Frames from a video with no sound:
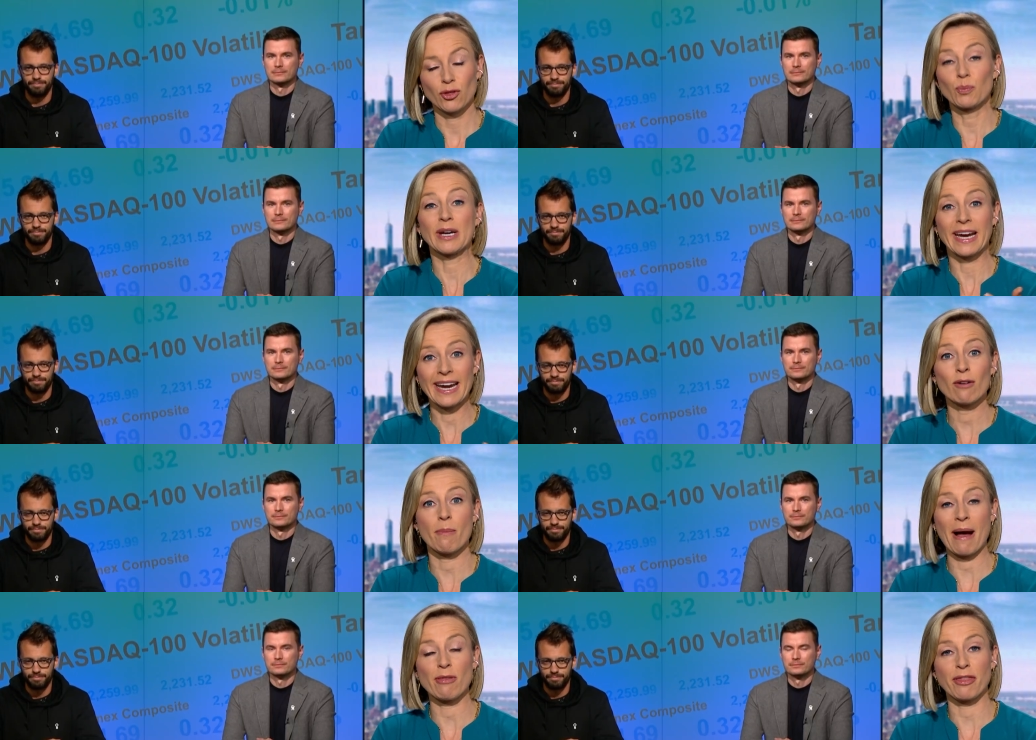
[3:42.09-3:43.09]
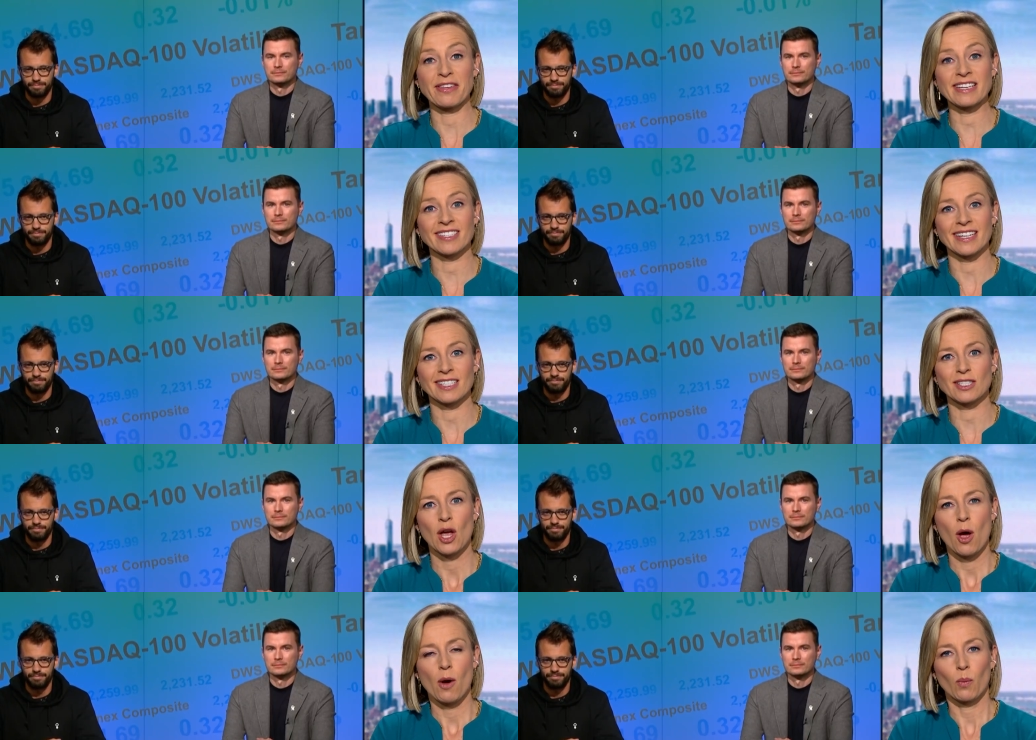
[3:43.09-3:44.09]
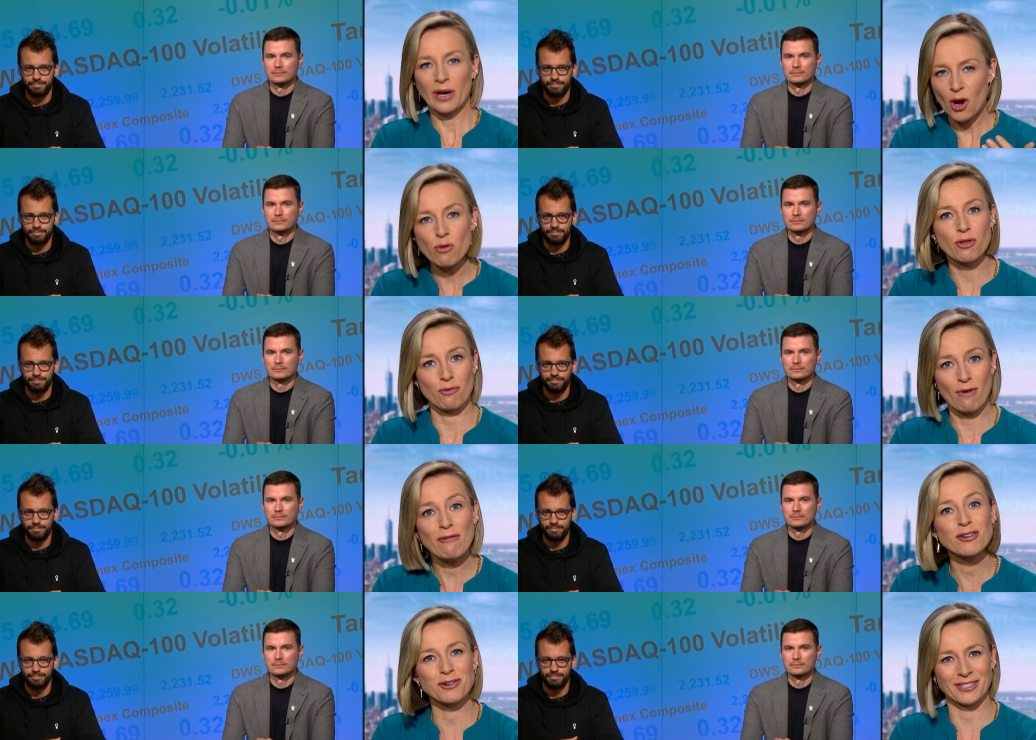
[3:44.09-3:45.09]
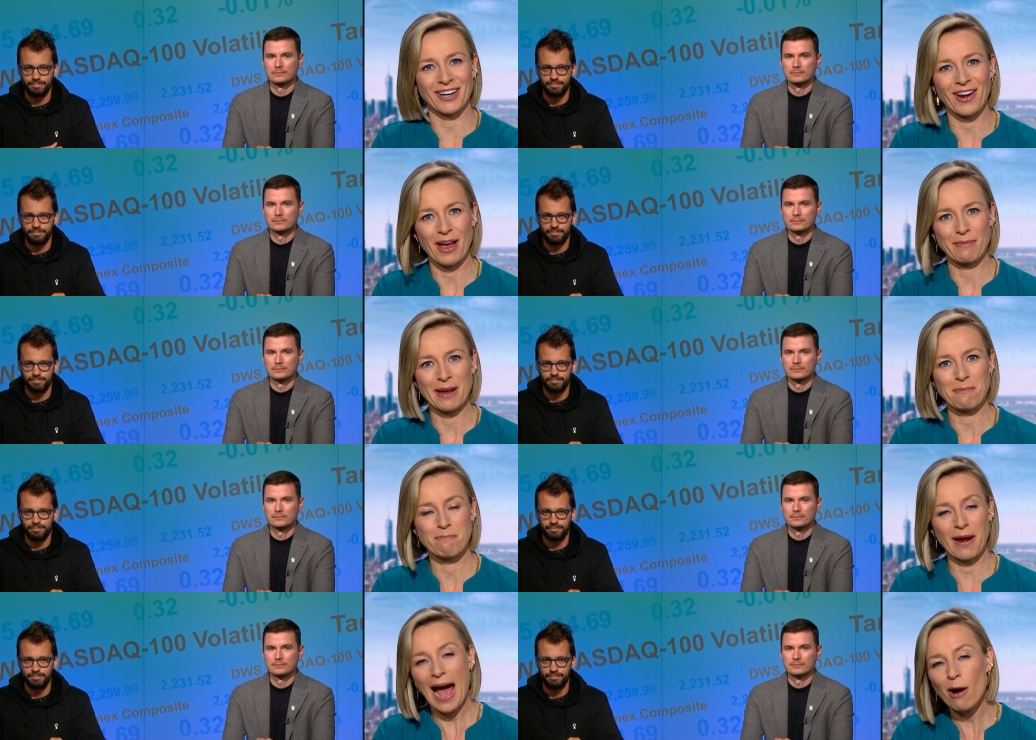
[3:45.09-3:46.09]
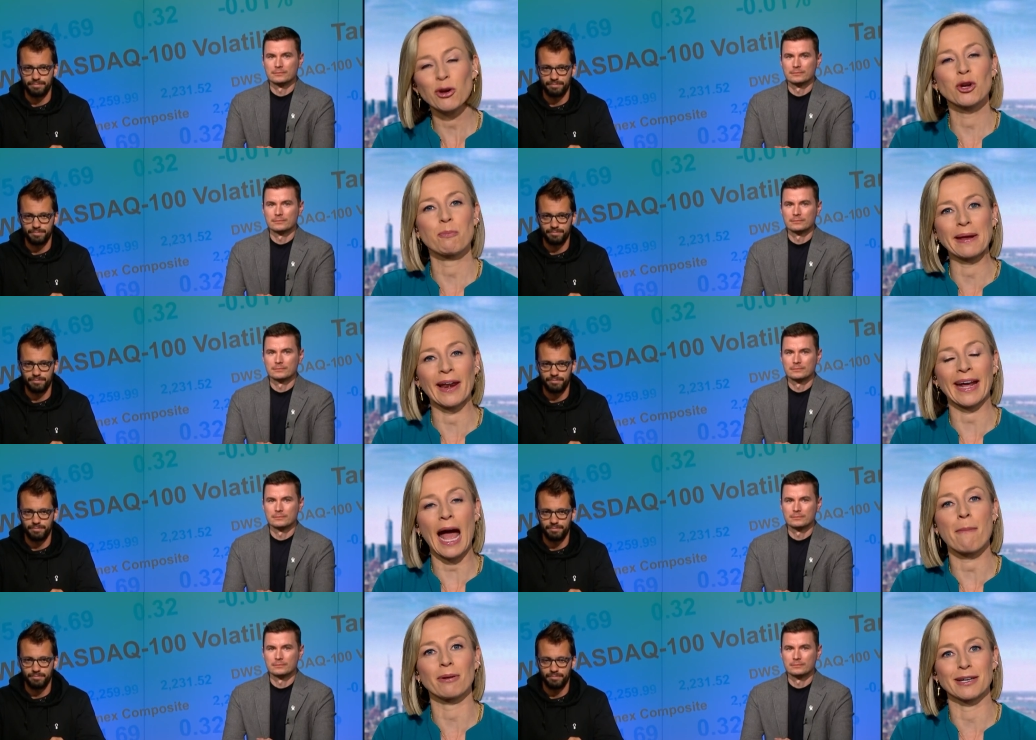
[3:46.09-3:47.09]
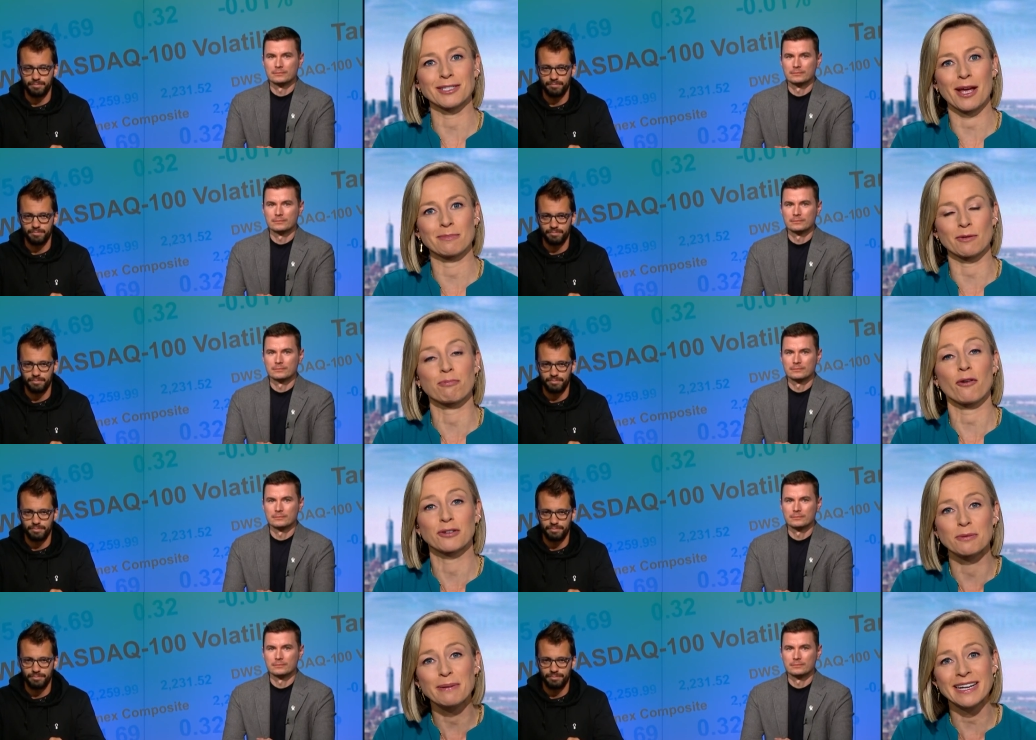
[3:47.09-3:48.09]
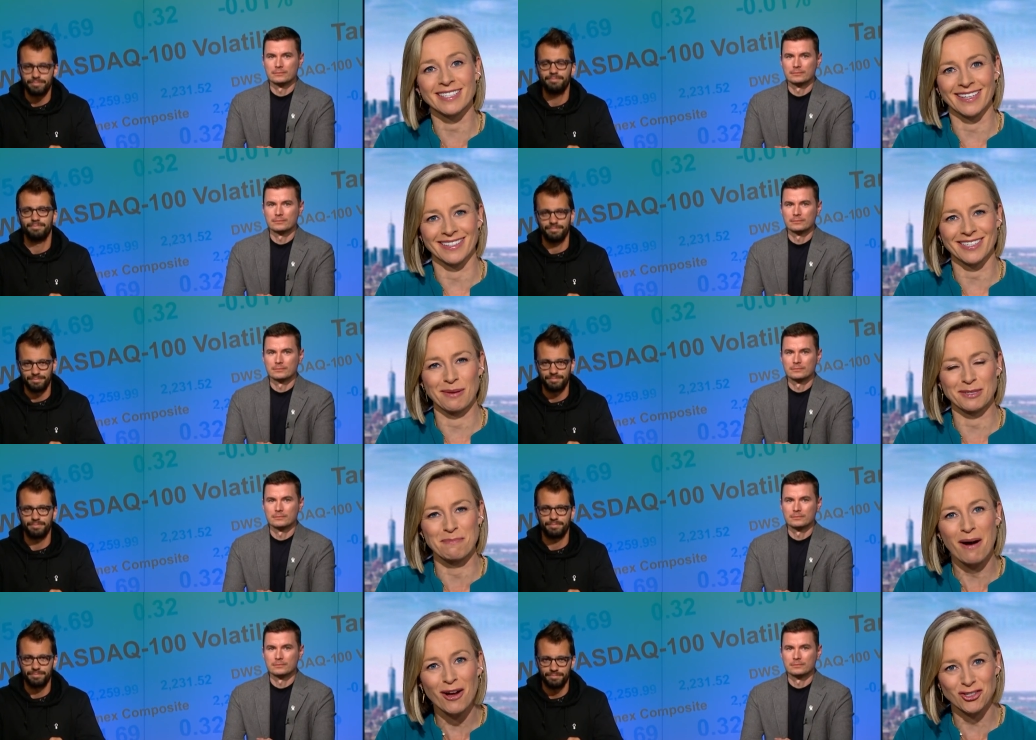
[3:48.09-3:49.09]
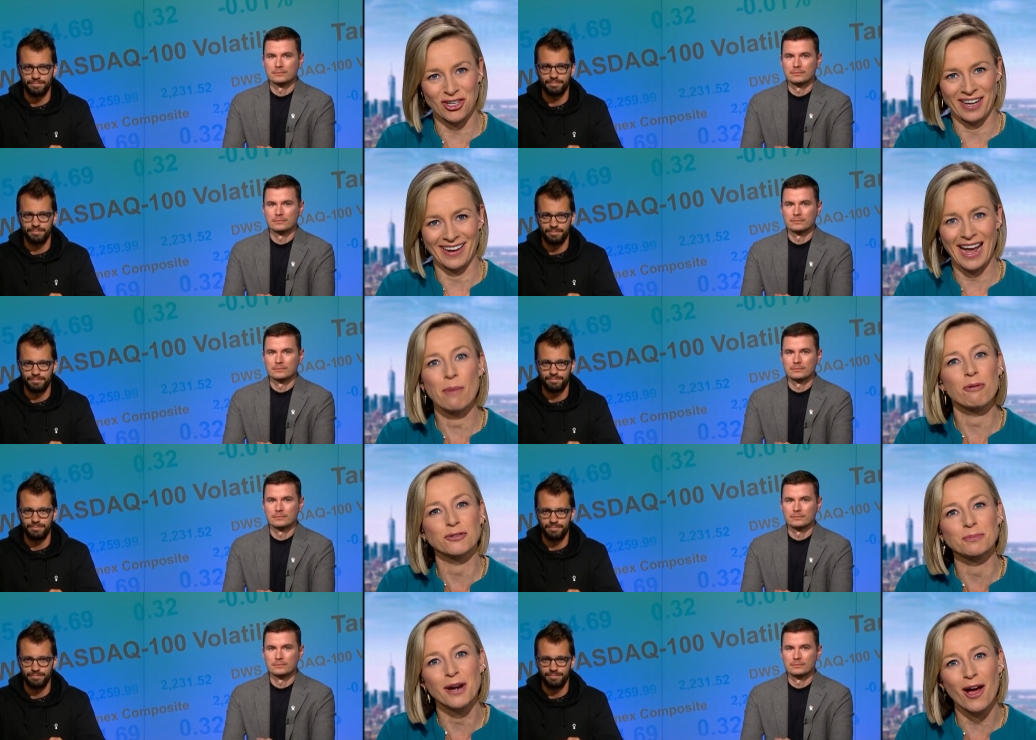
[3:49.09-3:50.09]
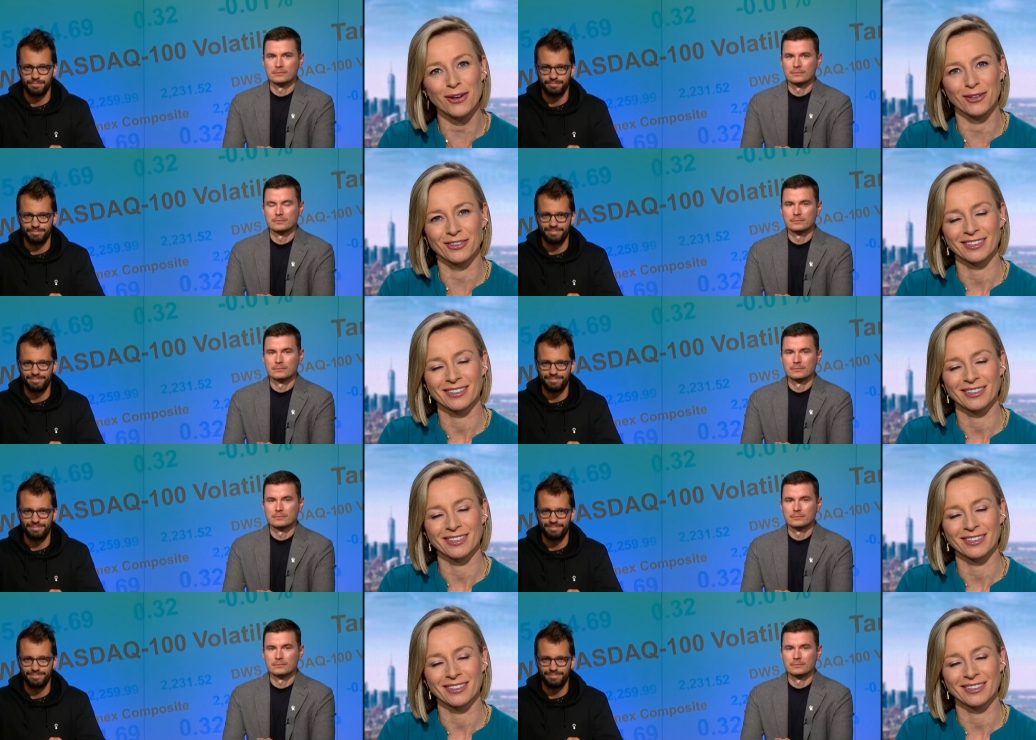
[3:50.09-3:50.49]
Speaker 1: we hear about the thesis. We know that the revenues are climbing, but how can you be like Apple in terms of profitability, in terms of margin? How profitable are you?